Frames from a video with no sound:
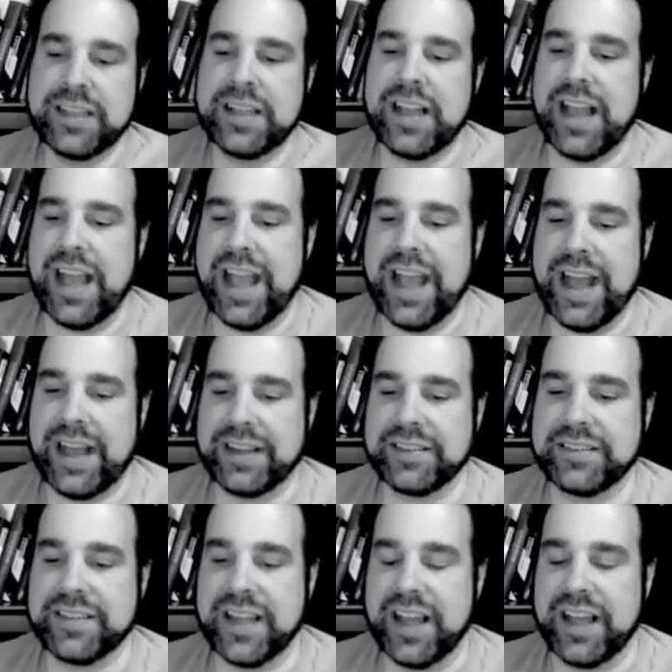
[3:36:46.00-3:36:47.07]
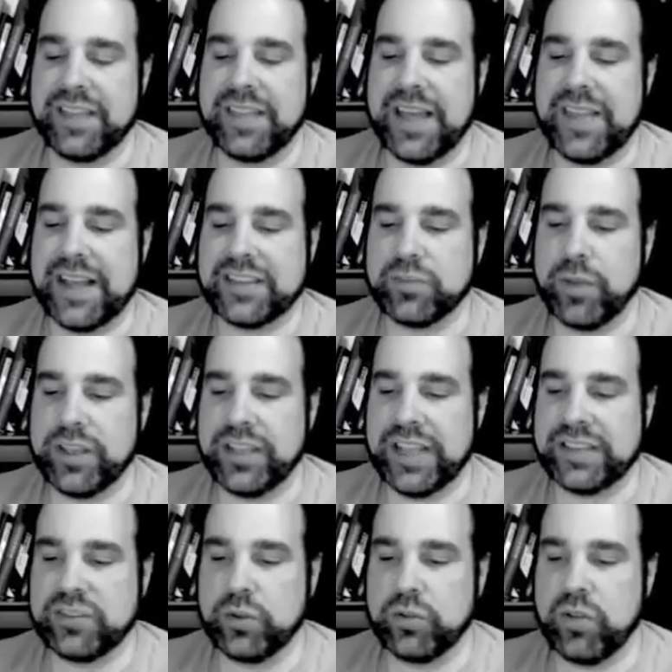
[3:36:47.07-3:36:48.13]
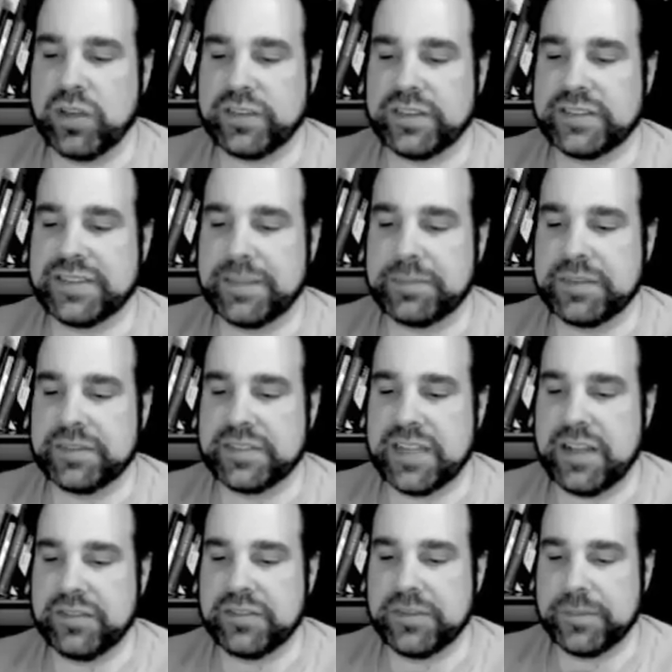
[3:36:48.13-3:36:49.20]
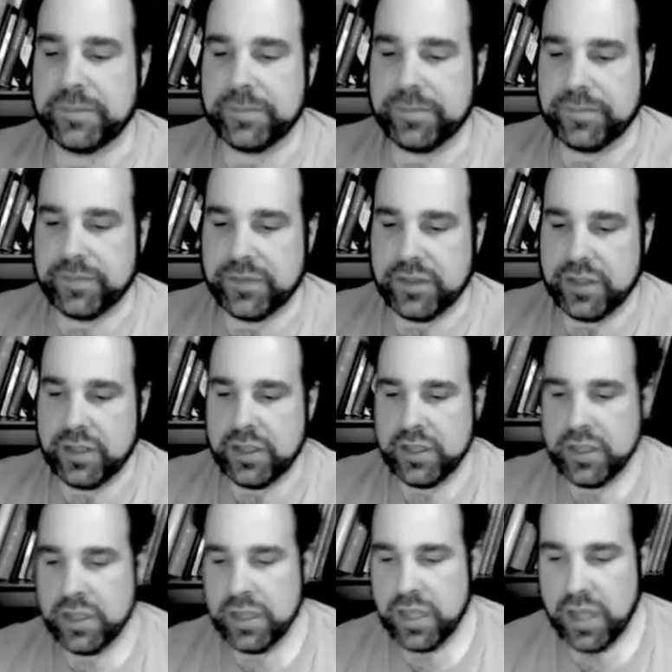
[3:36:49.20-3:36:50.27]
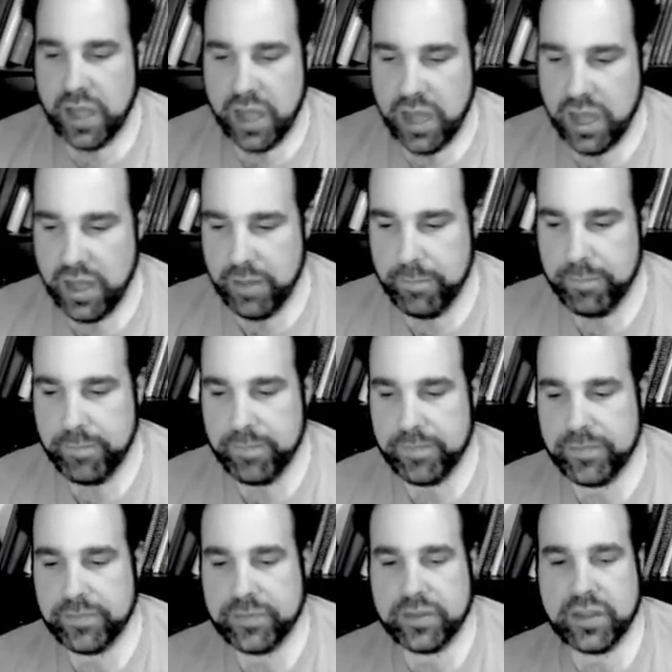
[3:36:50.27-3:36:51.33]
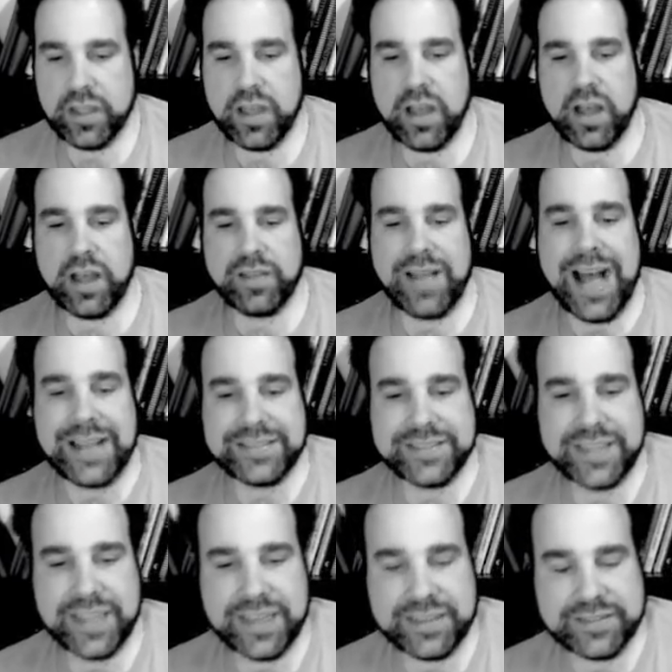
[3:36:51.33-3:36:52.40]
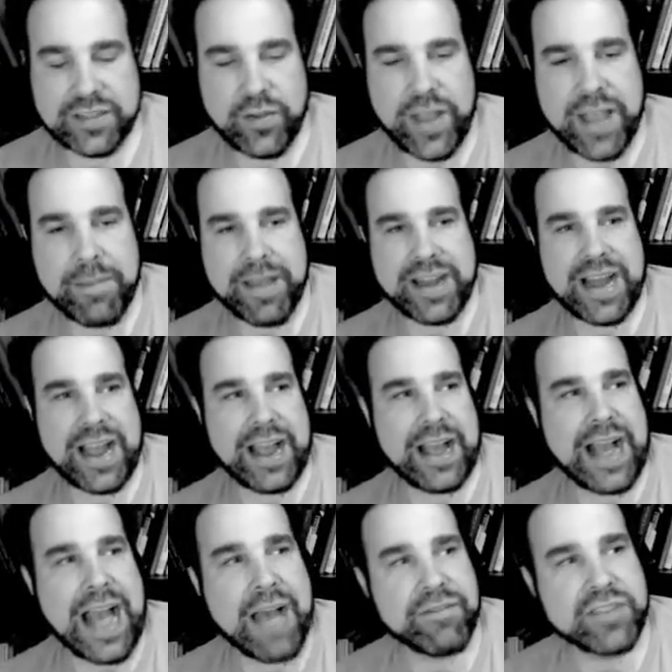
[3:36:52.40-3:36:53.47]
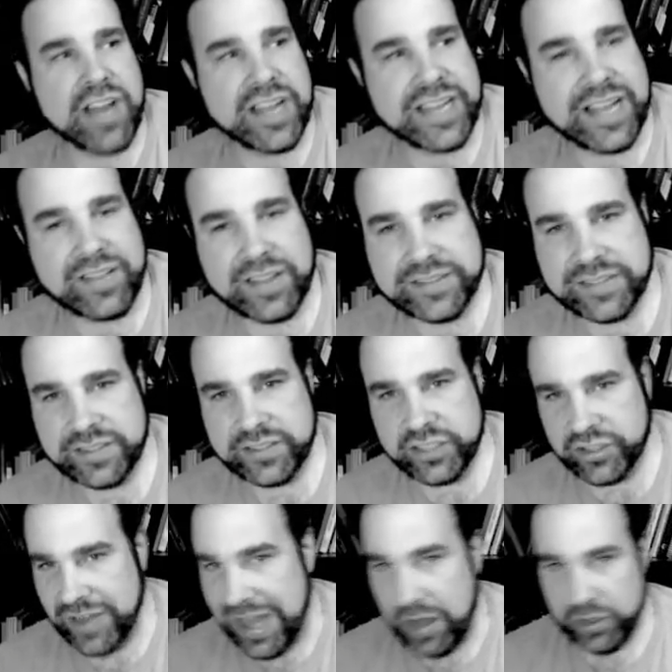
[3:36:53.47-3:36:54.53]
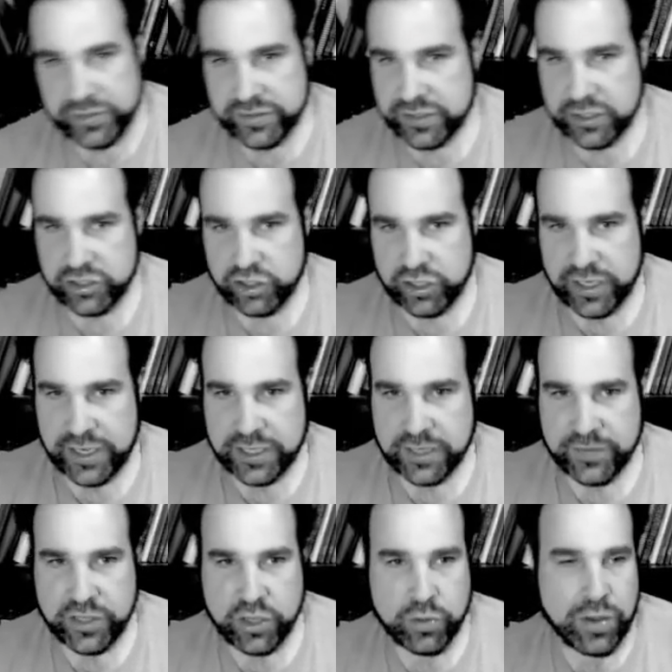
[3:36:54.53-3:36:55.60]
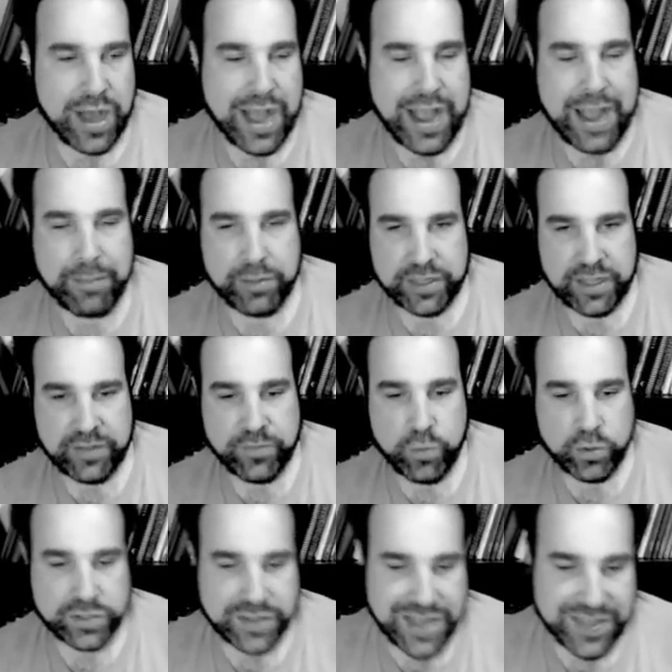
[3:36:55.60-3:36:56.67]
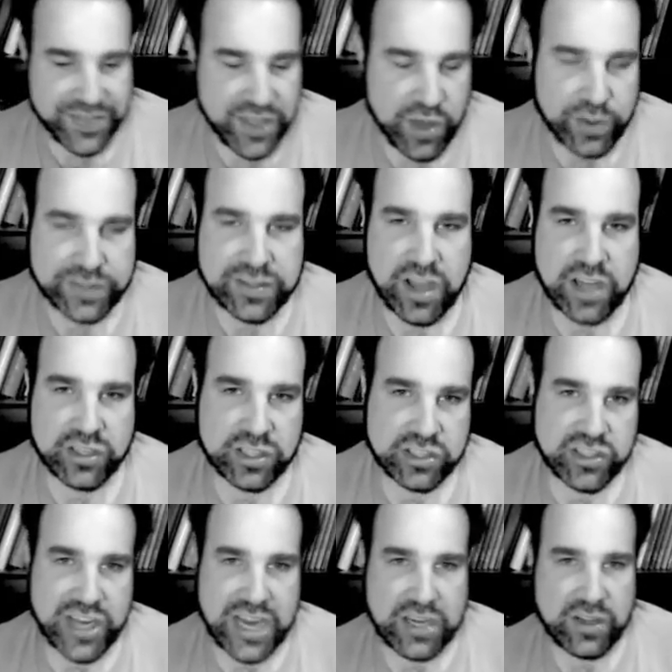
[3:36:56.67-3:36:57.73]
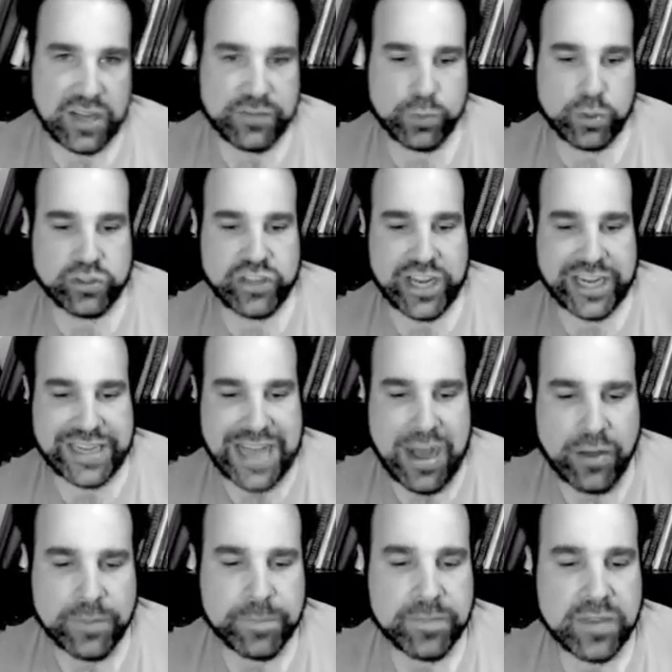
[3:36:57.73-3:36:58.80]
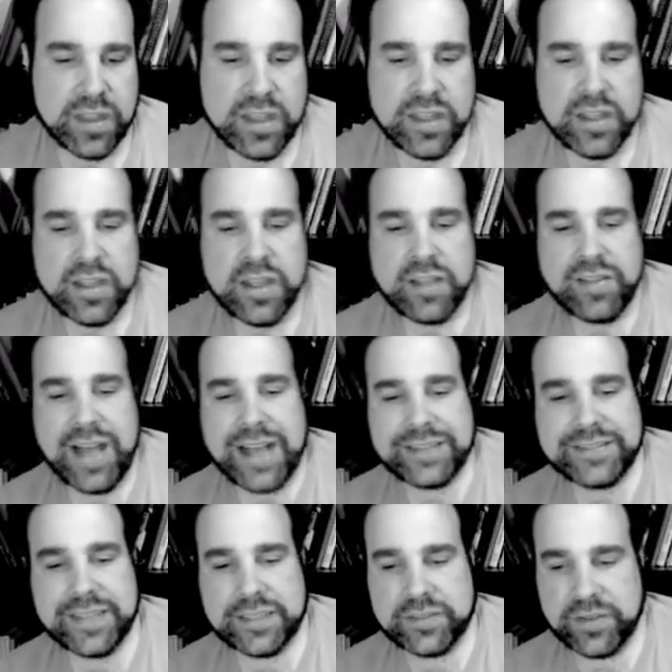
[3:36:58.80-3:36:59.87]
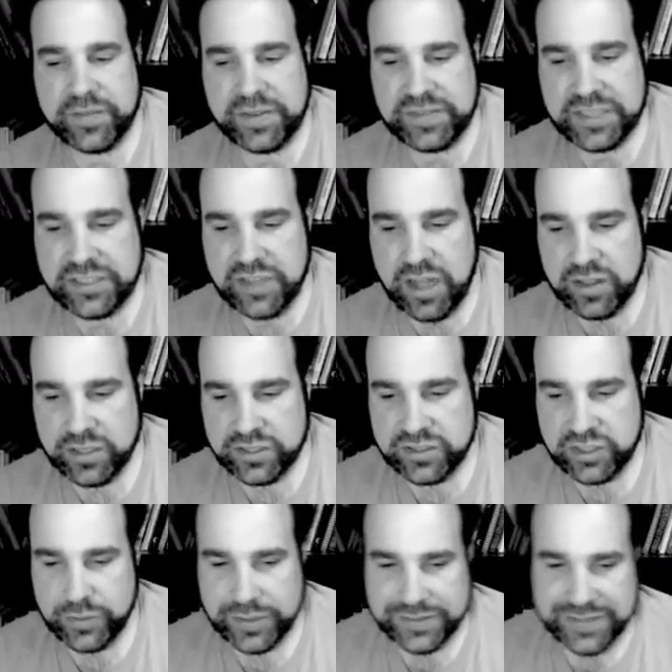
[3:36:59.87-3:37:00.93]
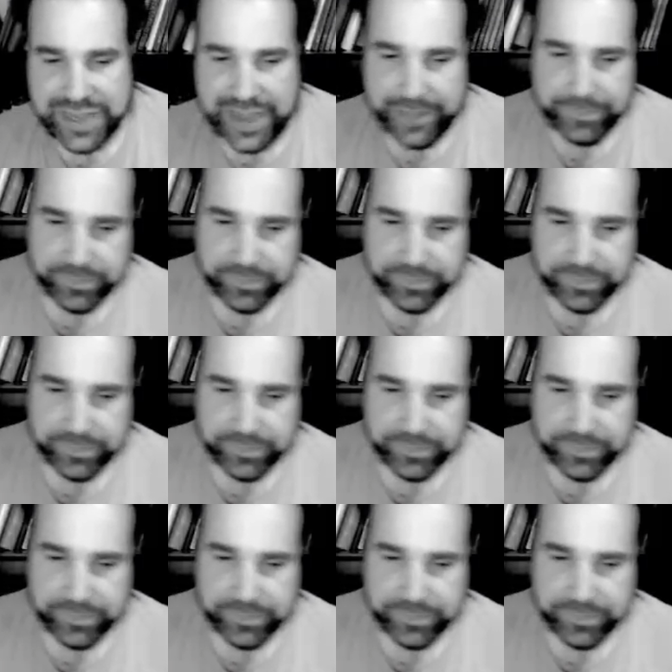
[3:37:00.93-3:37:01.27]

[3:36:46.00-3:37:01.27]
and uh, that that's why you get to a lot of deceptive stuff. Um, uh, last things. Oh, hey man, I have not yet listened to your Alex Kaschuta interview. I am looking forward to that though. It's on her channel. Everyone check it out. Last things for fifteen dollars USA.